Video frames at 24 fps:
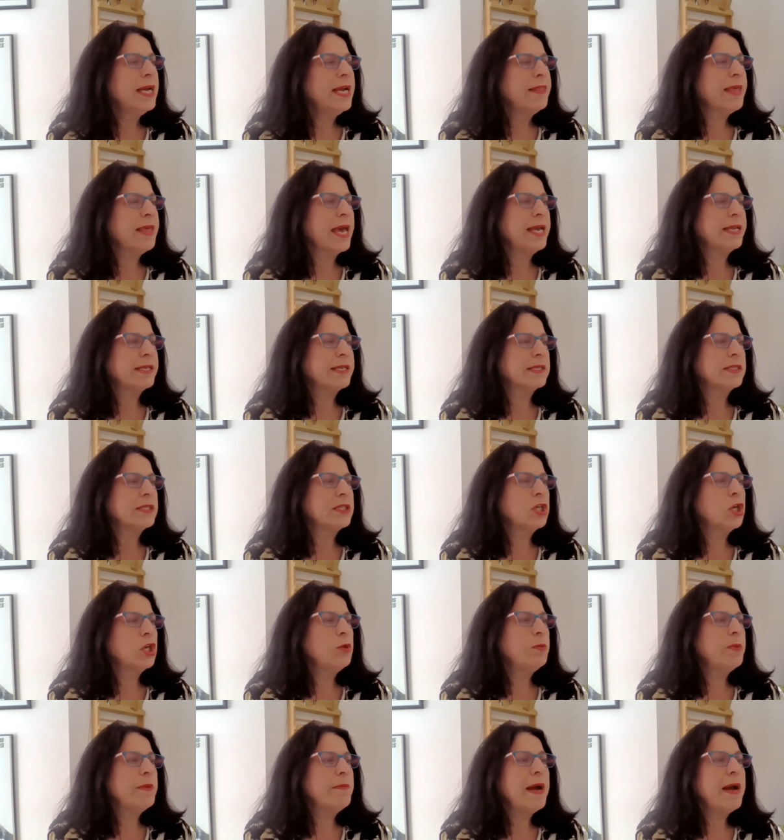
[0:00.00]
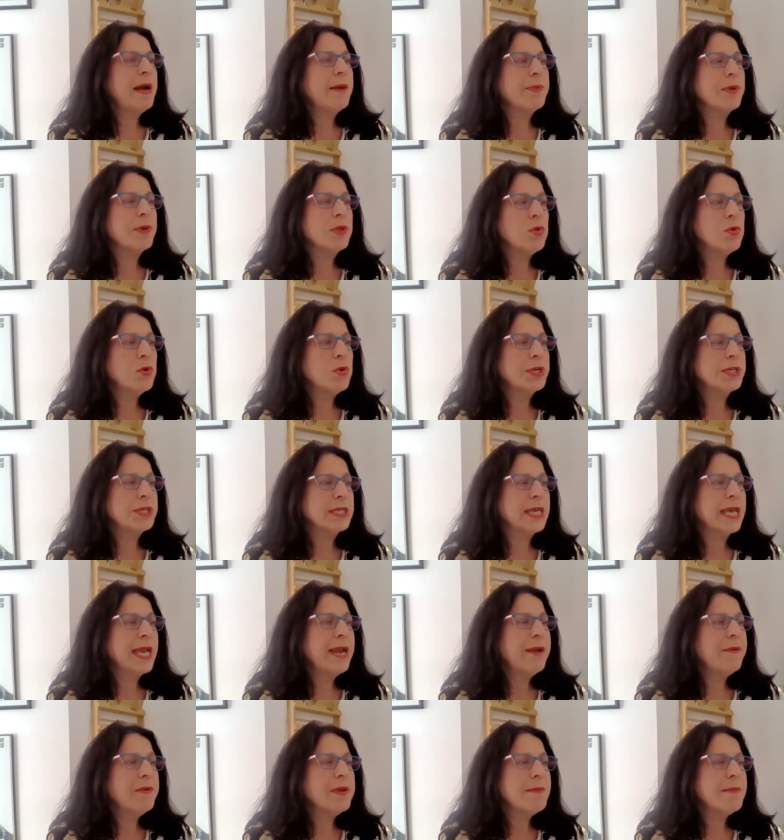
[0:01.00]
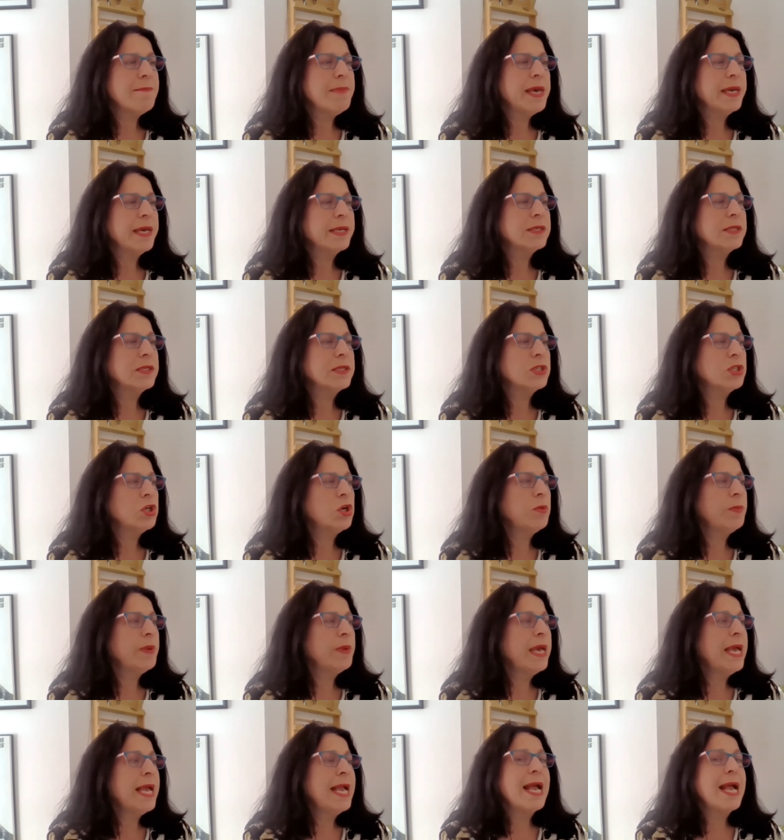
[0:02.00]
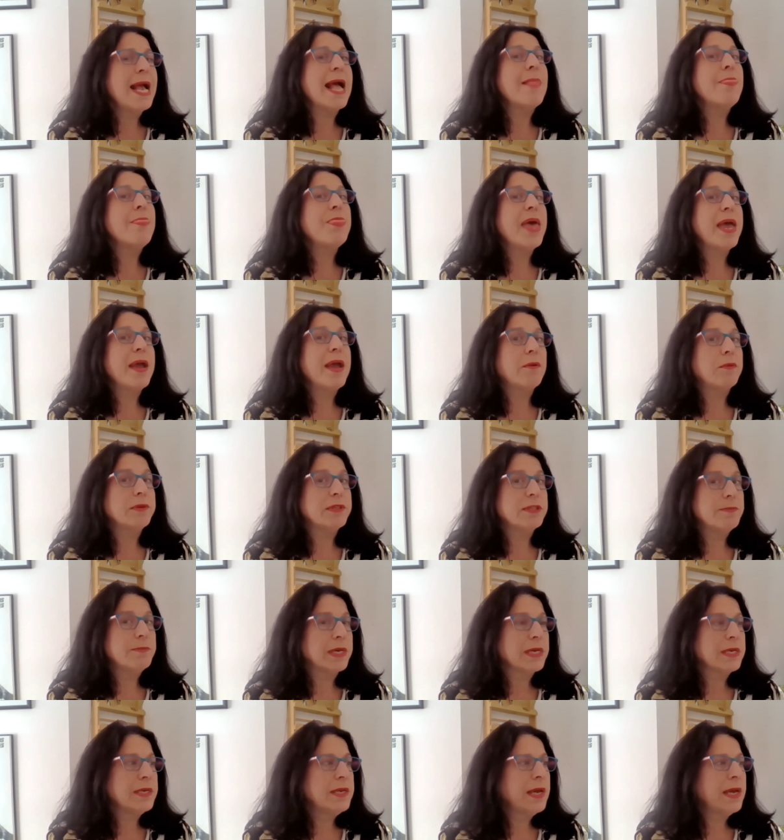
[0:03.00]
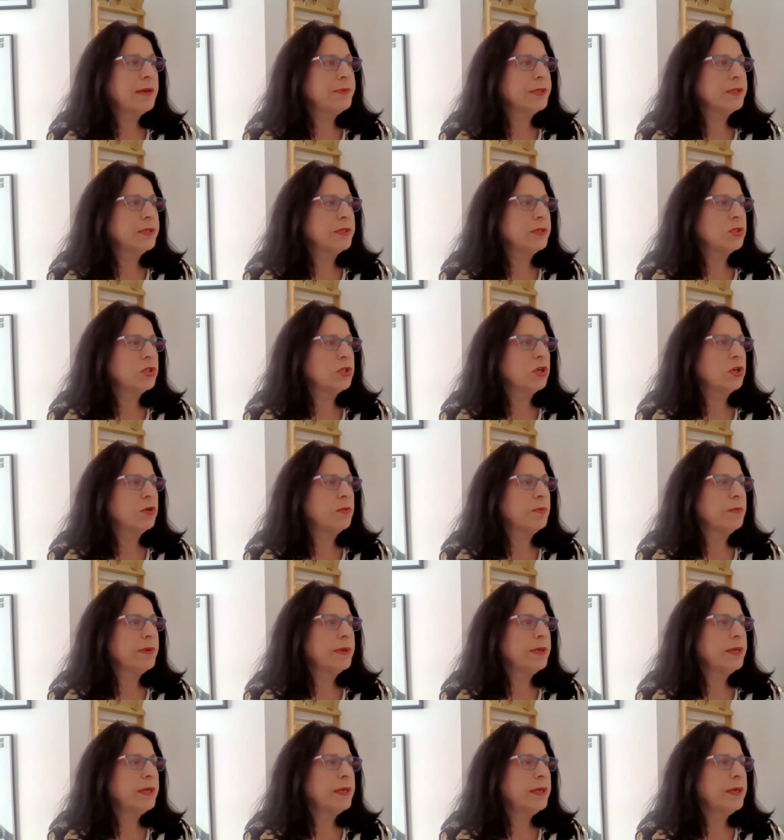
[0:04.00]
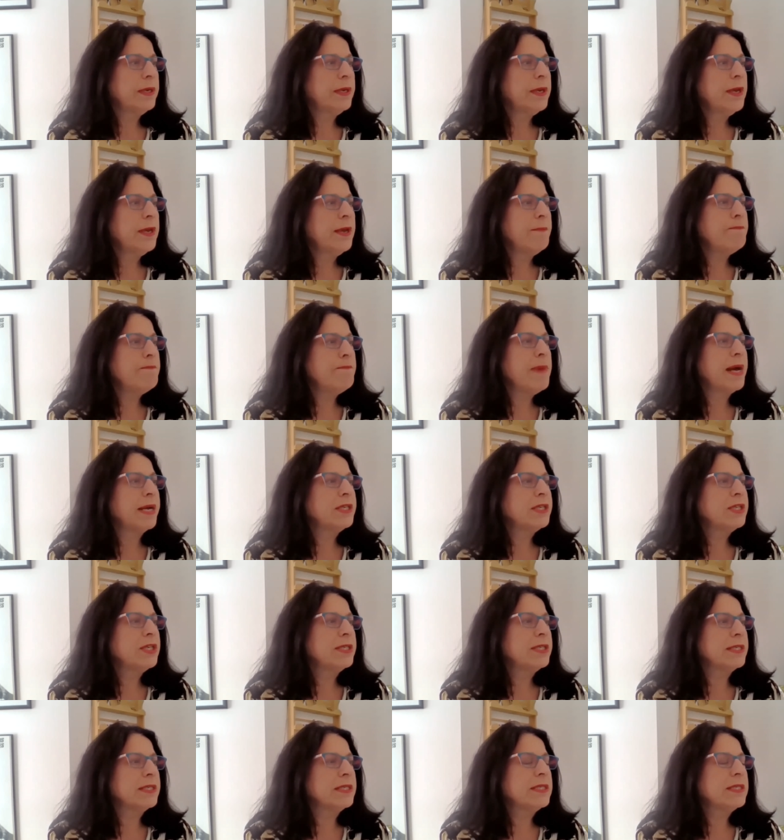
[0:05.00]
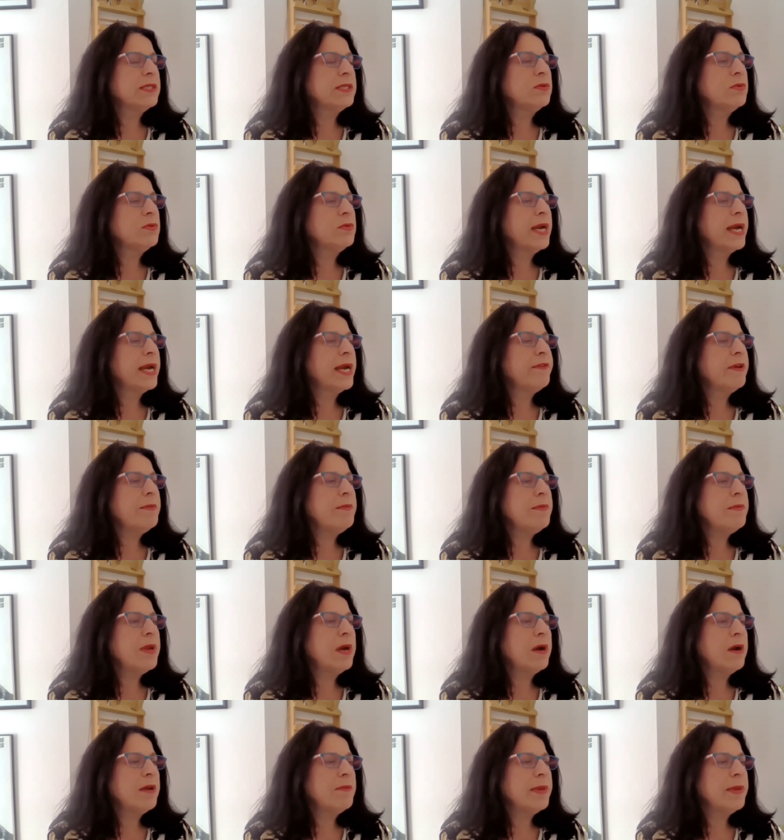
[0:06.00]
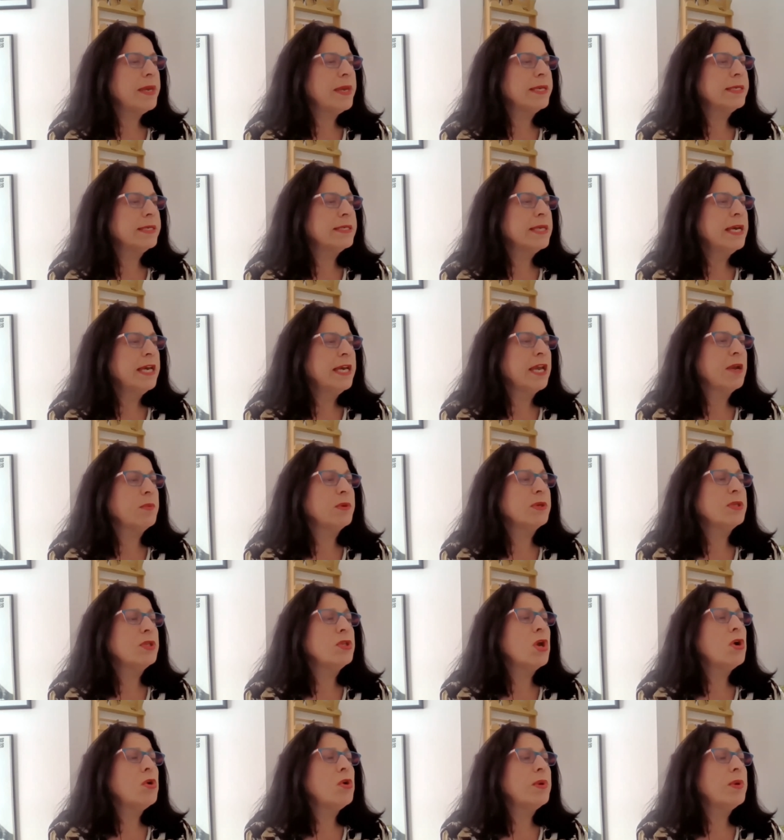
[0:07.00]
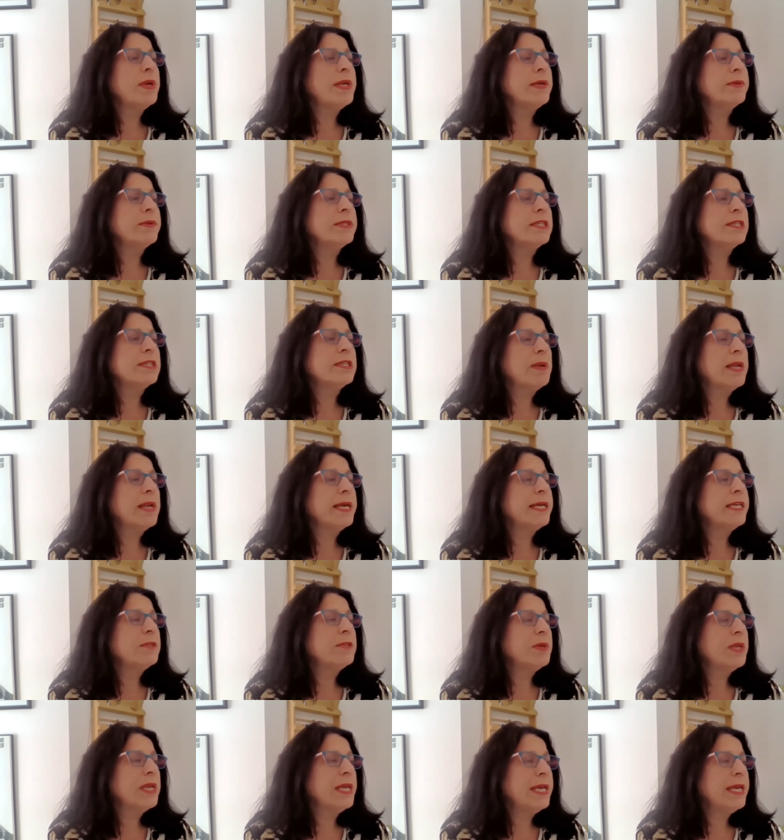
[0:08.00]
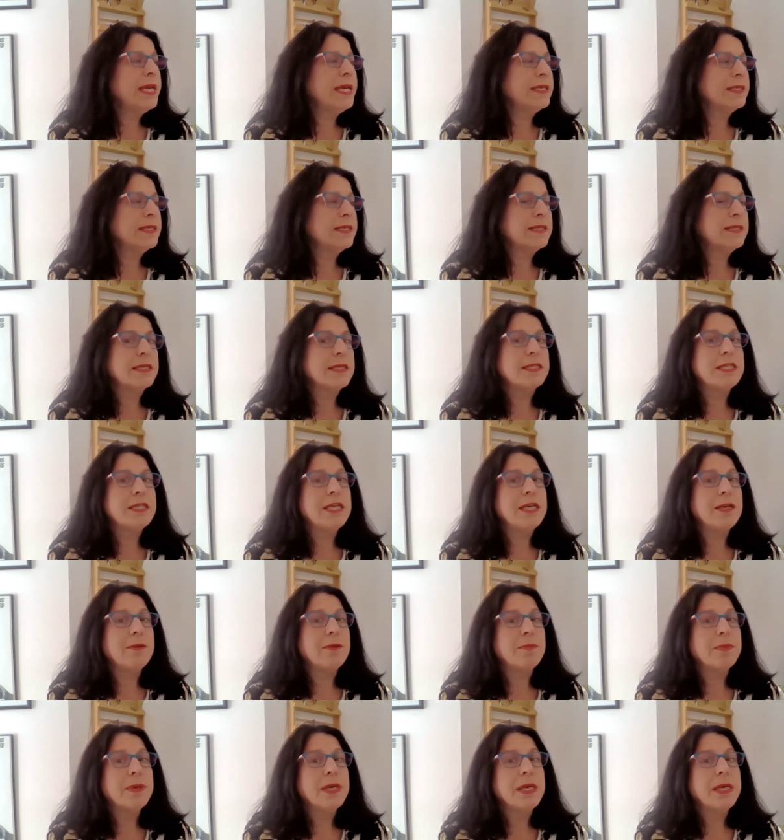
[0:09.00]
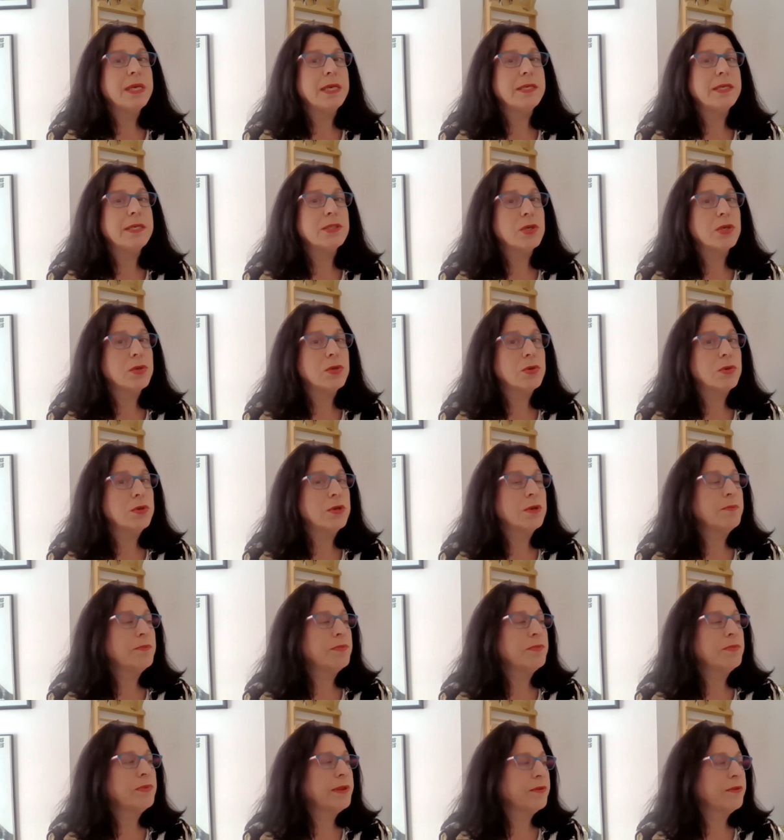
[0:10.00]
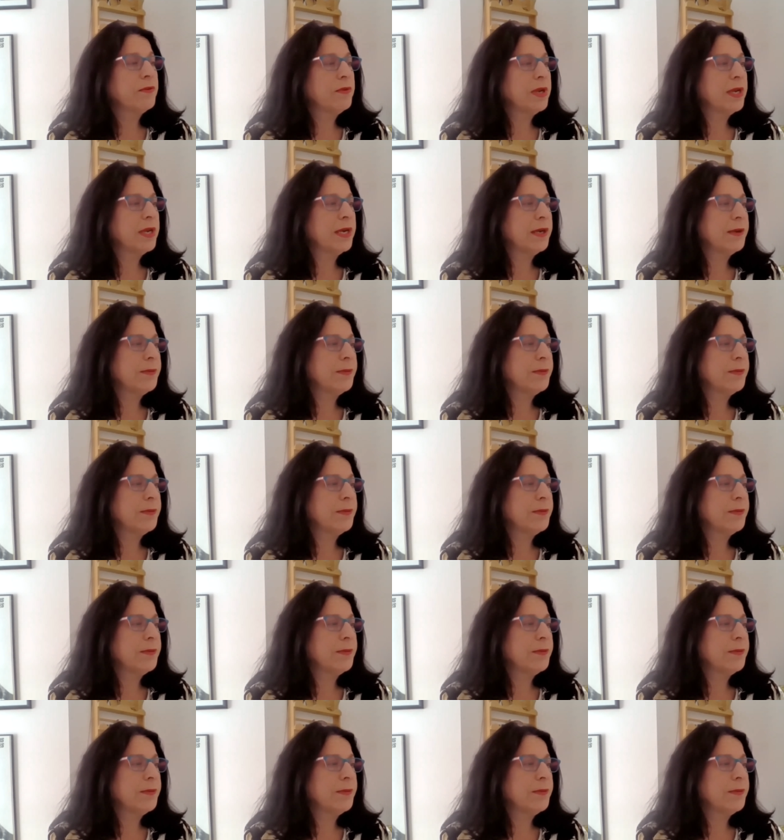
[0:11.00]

They had to scoop him up in order to carry him back to the top, and that was McNubbin's job. Much as it still gave him nightmares, it was no one else's place but his to tip his own brother in.